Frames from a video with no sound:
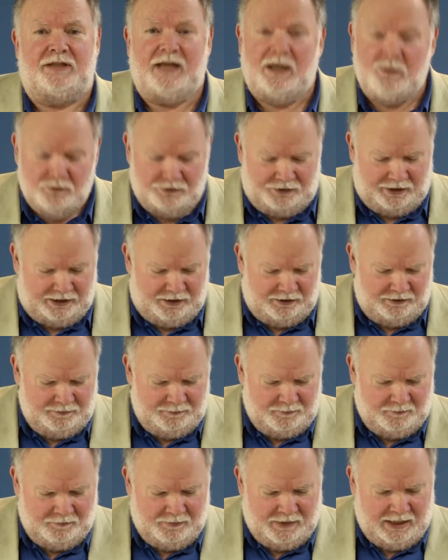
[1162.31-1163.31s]
They were there,
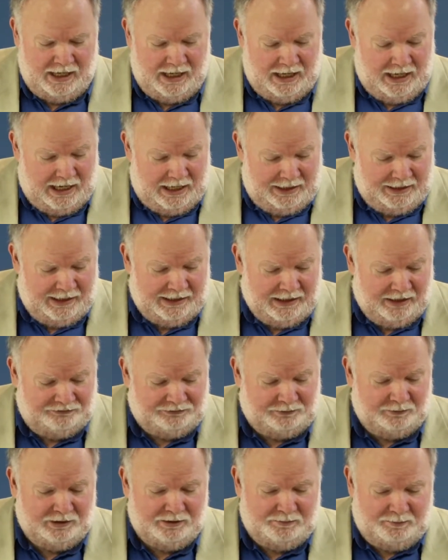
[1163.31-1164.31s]
and they got
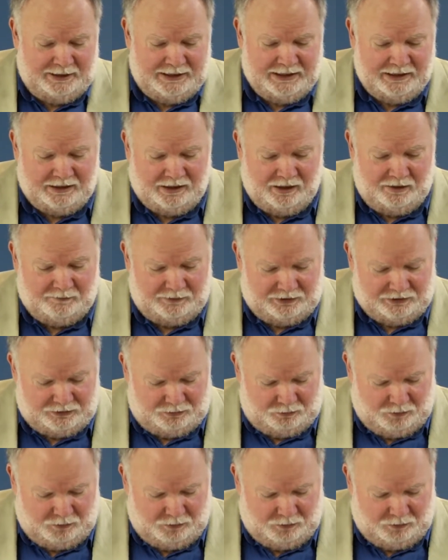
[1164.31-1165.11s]
some good media coverage